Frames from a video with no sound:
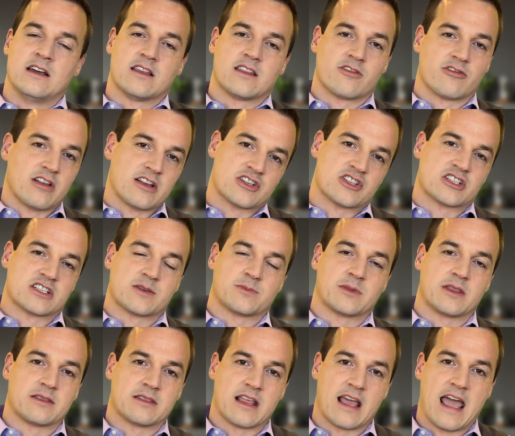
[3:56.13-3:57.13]
the relationship
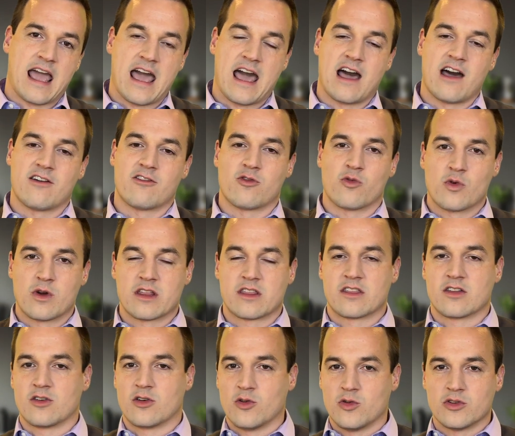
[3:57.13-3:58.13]
that they have
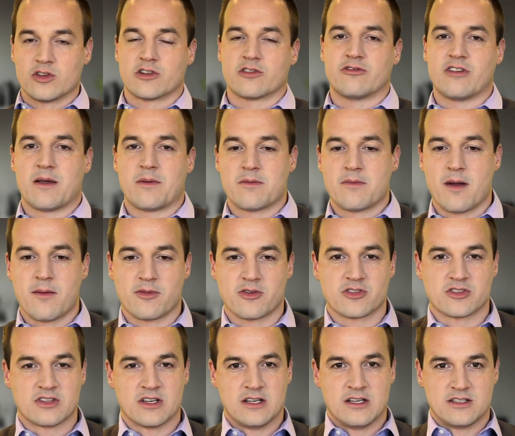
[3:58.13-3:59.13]
with older family
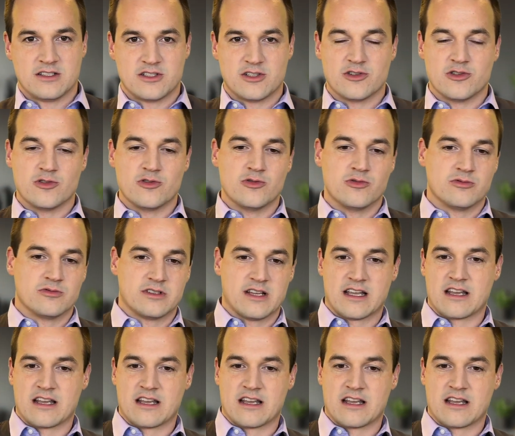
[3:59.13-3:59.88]
members to take